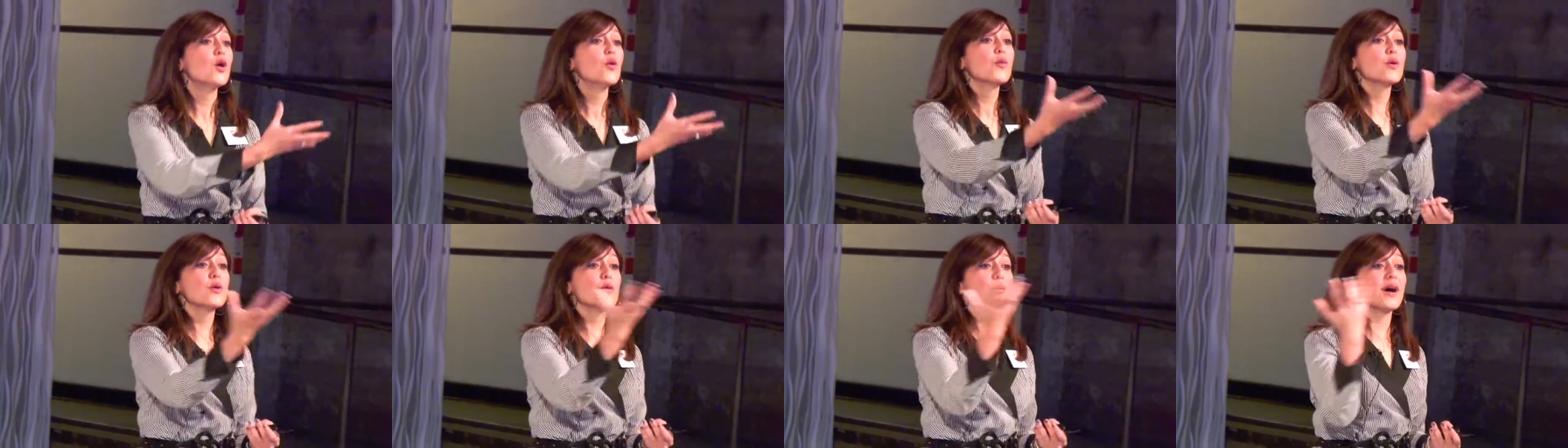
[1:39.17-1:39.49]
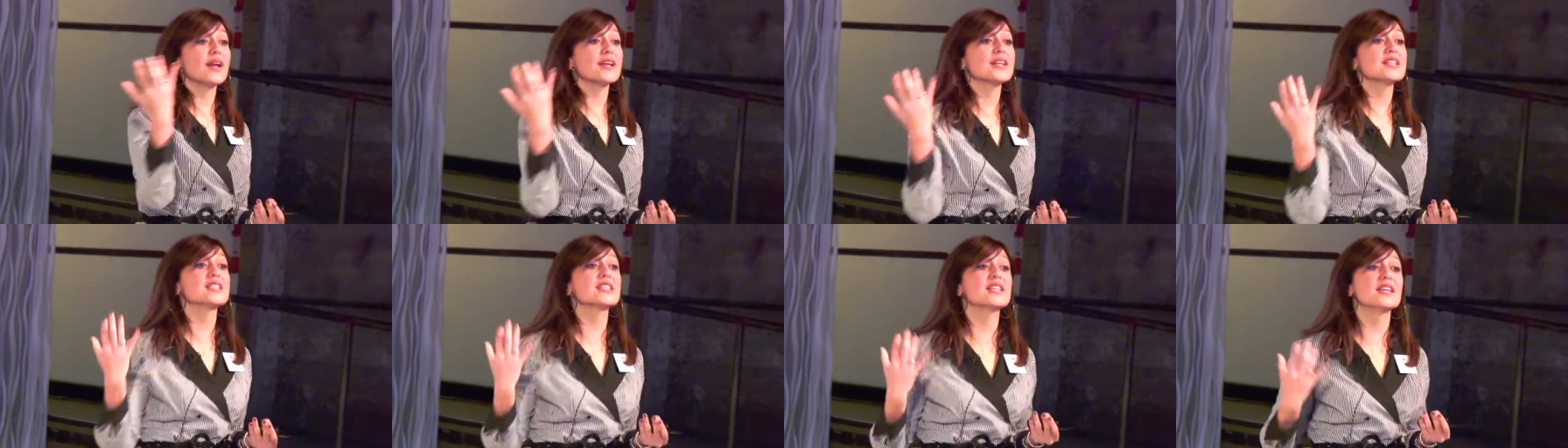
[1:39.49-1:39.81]
We
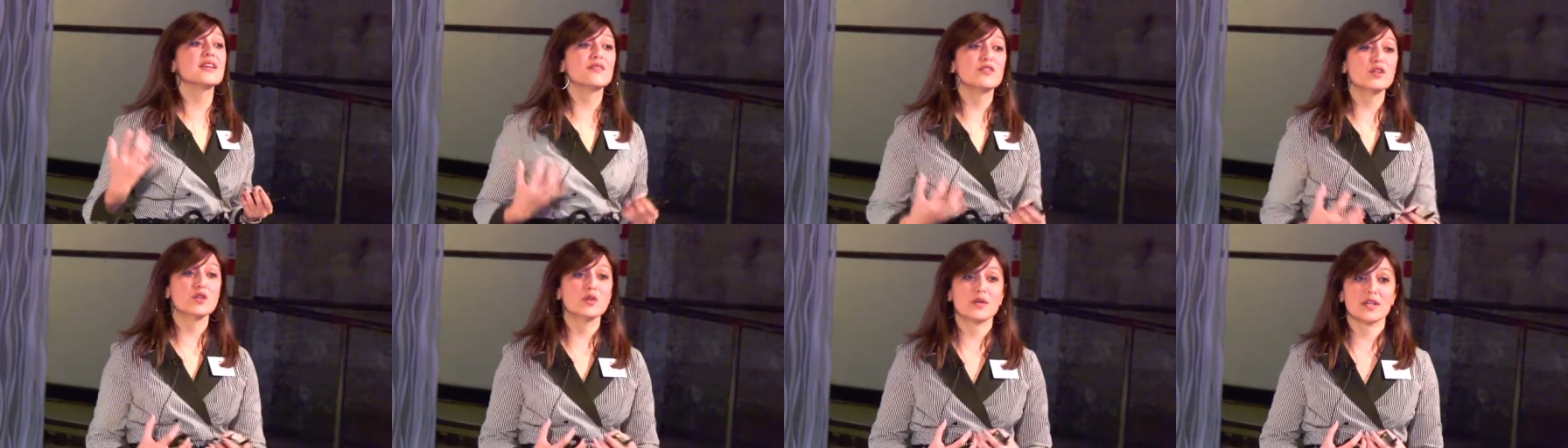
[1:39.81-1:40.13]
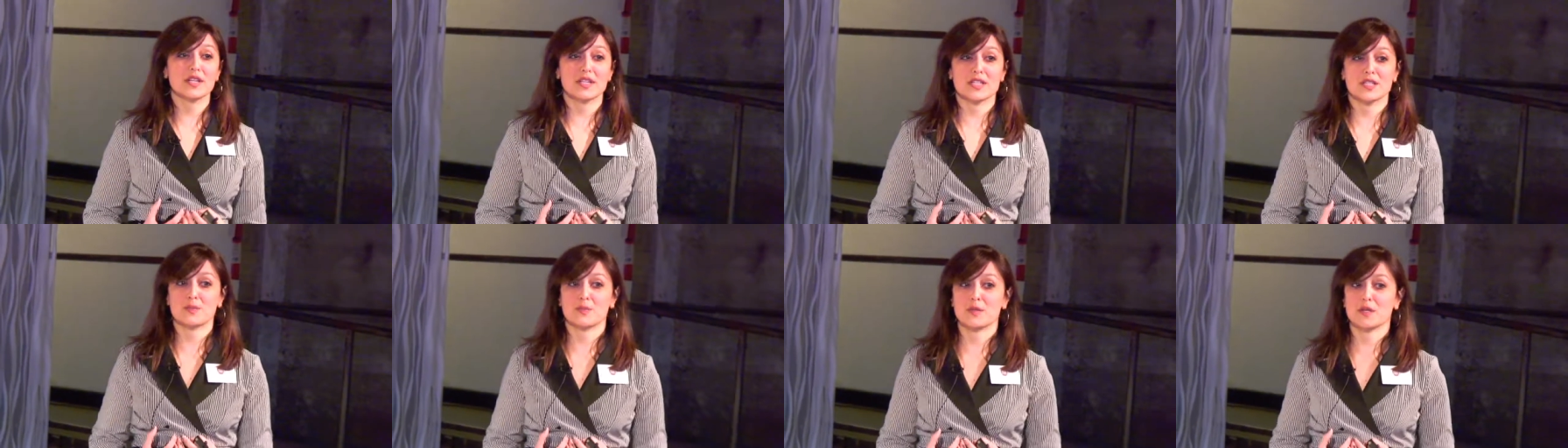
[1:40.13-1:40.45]
wanted to give you an
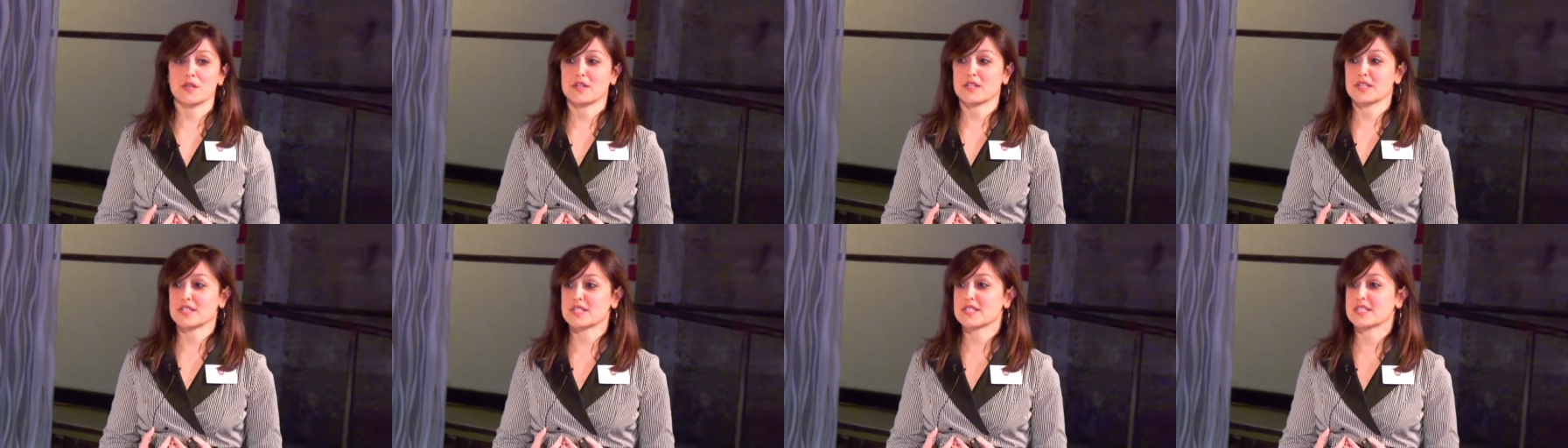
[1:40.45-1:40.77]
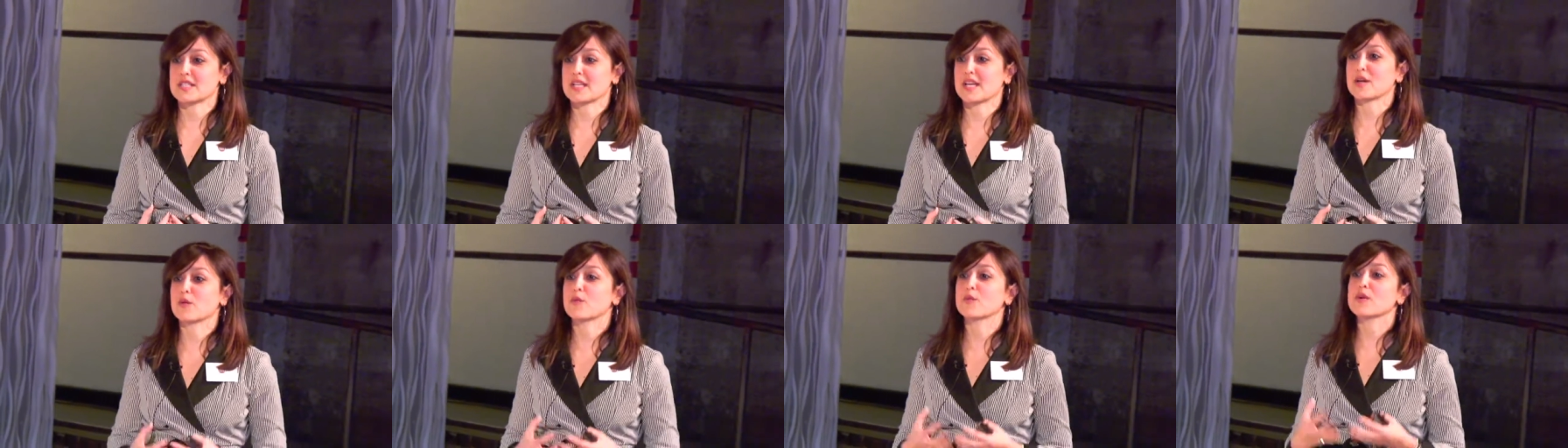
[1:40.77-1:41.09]
experience
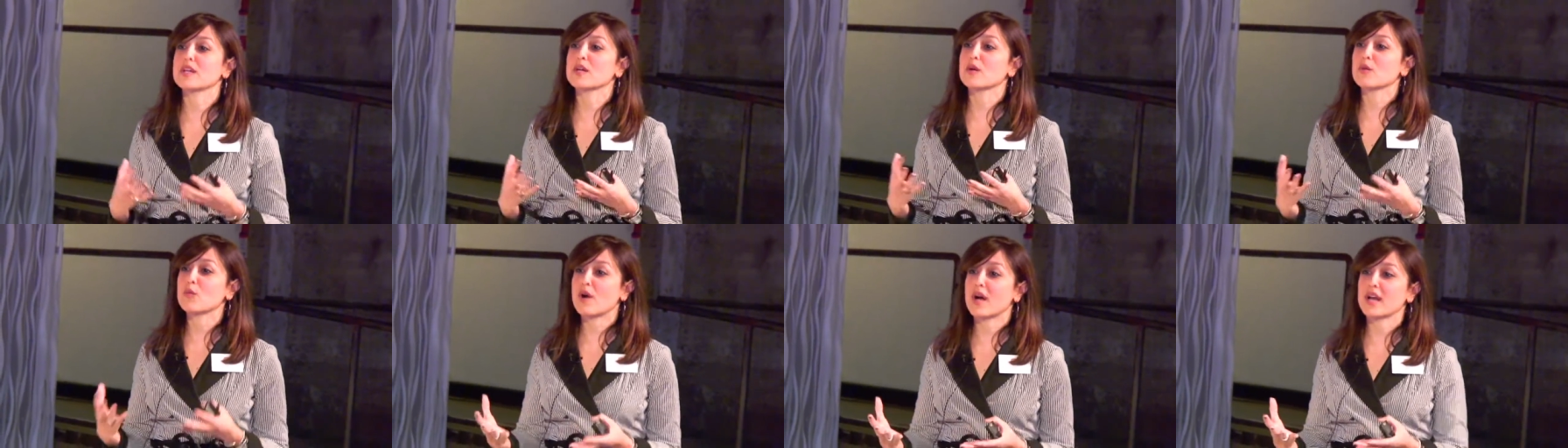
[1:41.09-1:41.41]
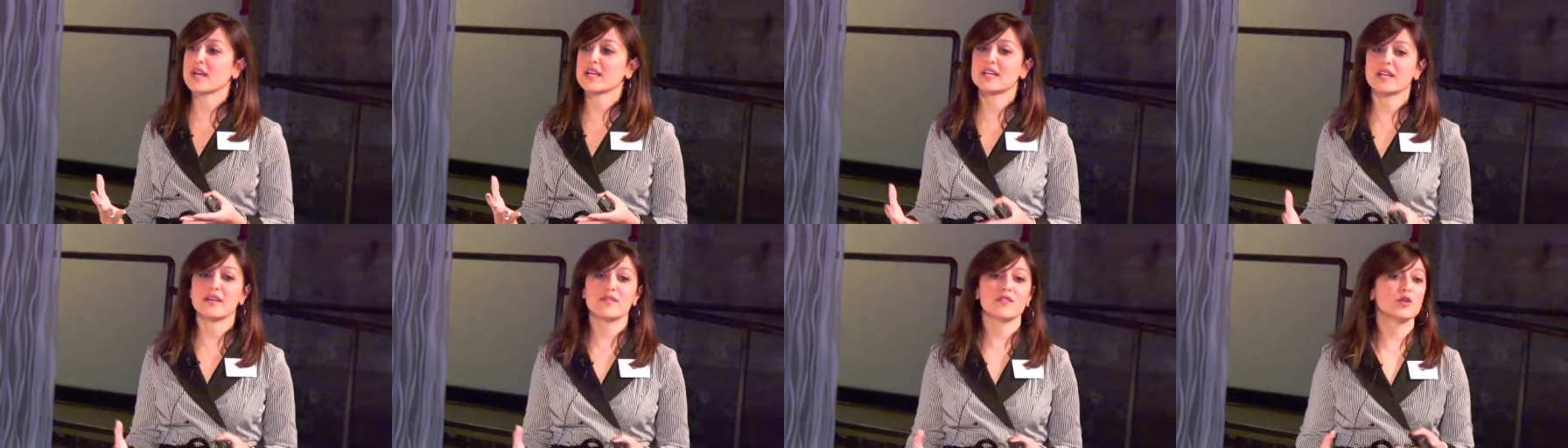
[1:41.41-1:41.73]
today. We didn't
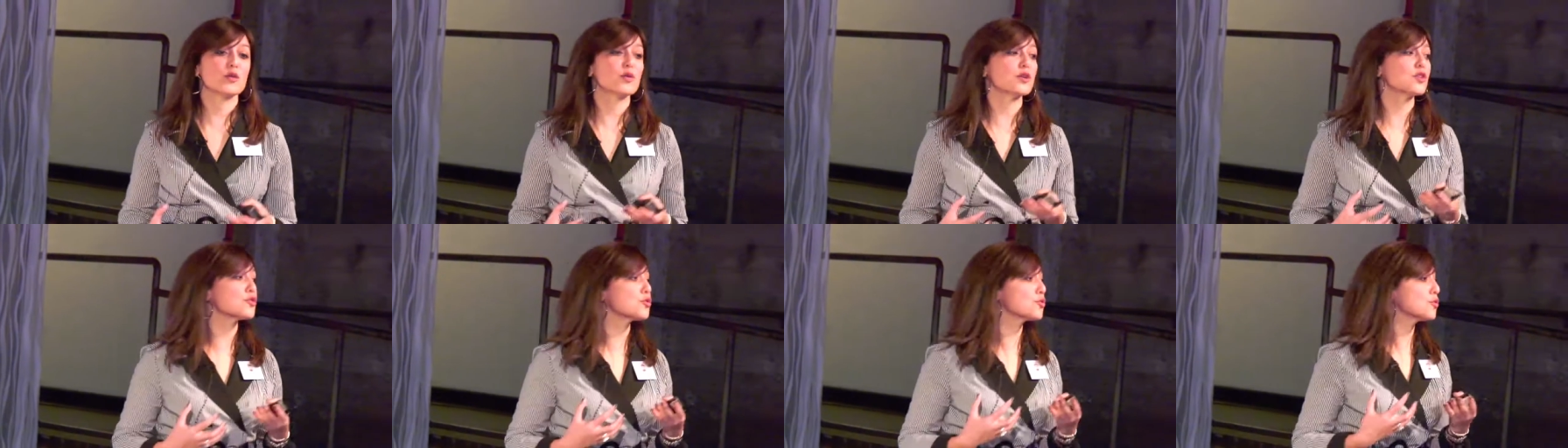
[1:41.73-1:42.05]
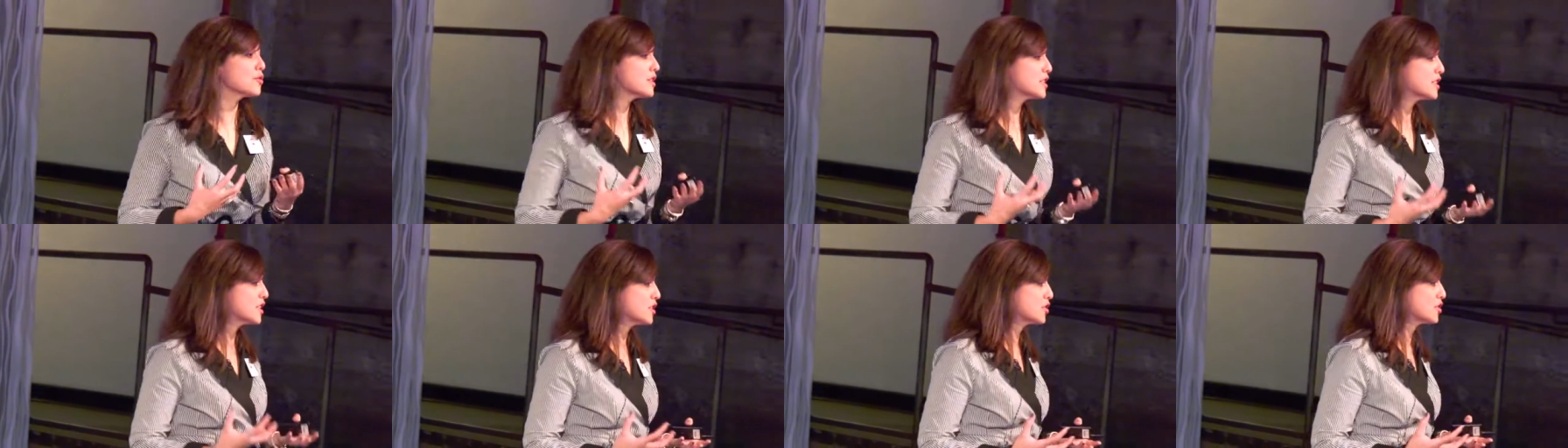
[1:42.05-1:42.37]
want to give you a
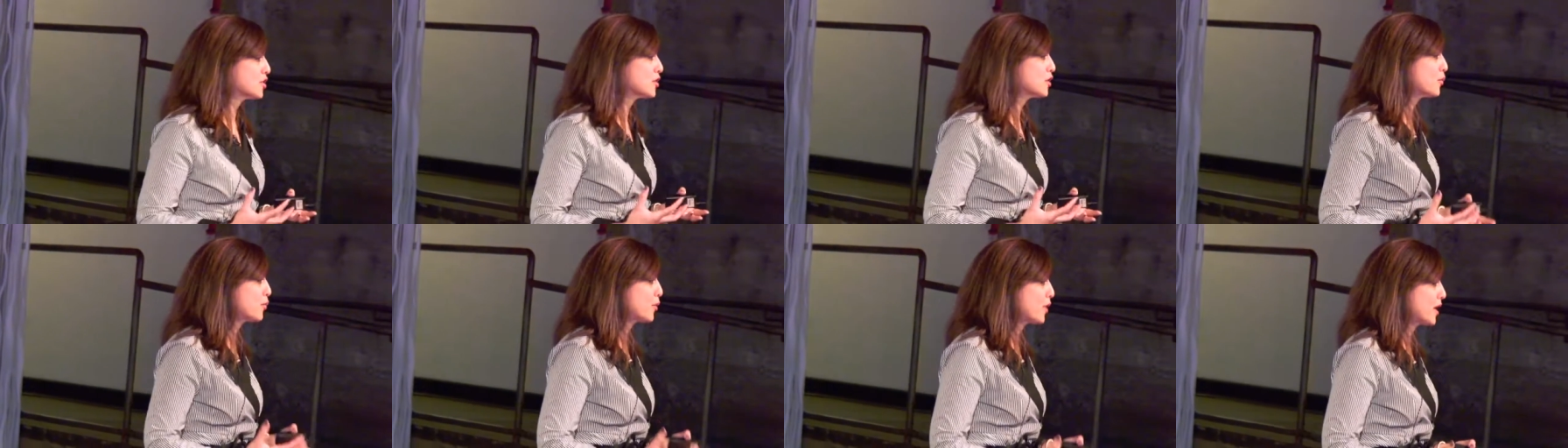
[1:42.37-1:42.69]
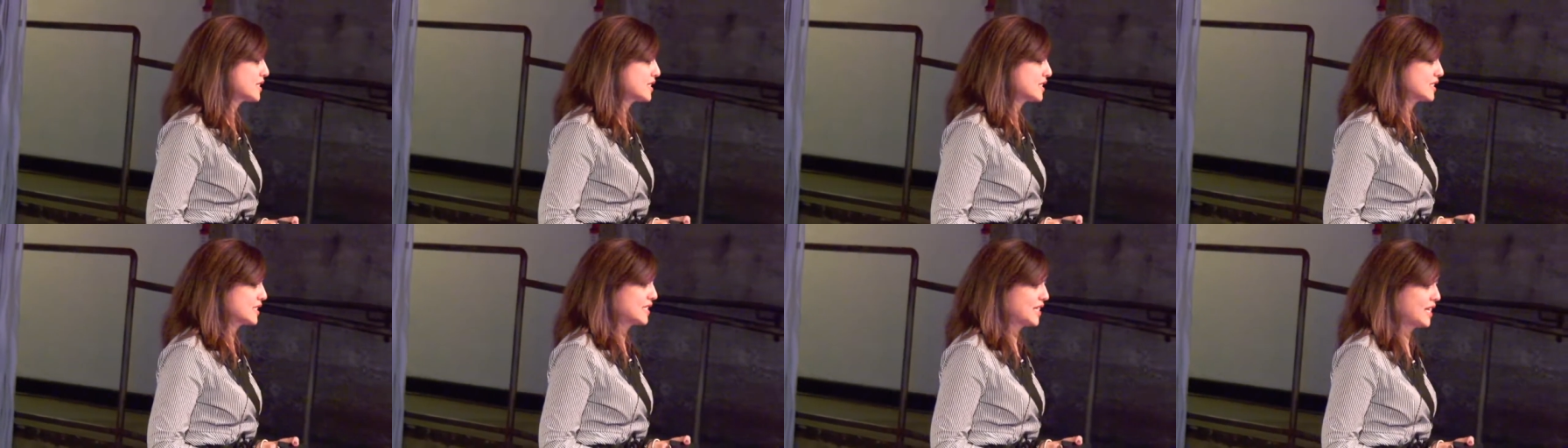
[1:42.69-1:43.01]
traditional
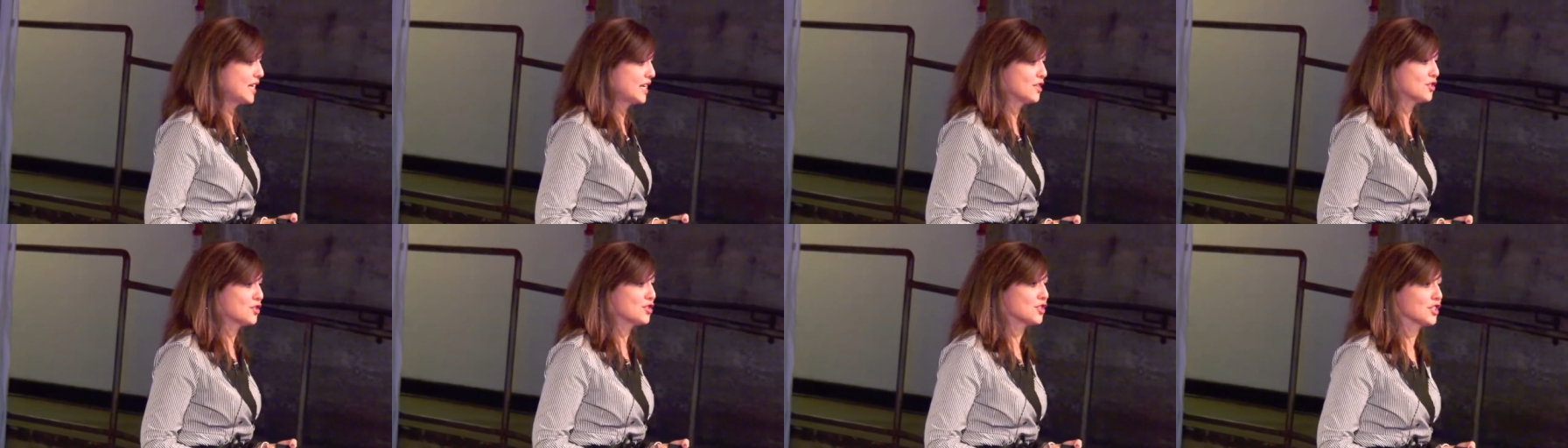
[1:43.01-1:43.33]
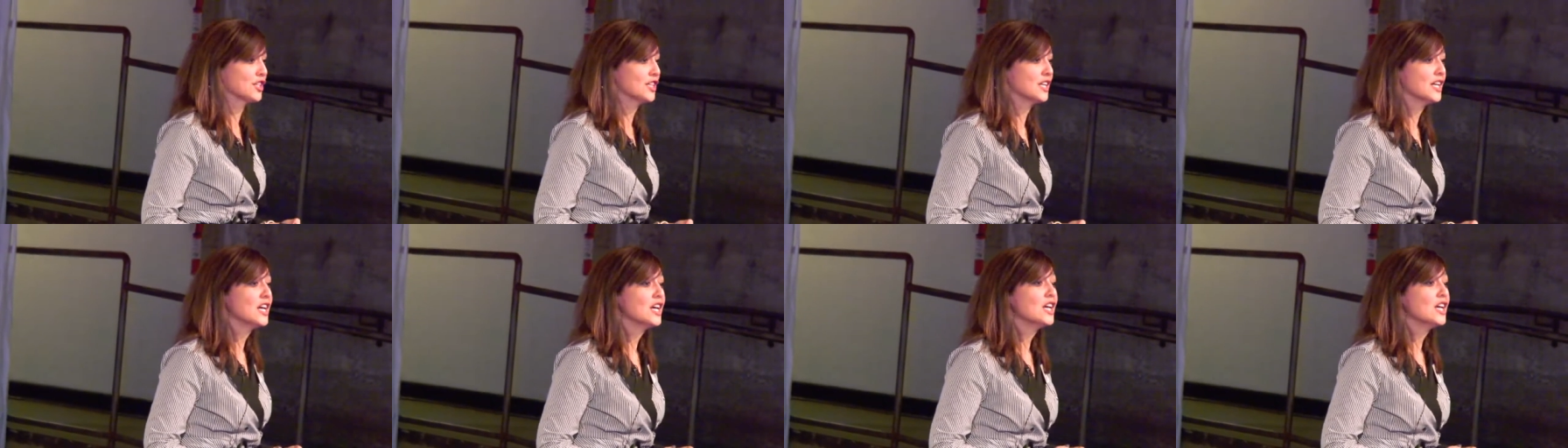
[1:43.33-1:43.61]
presentation.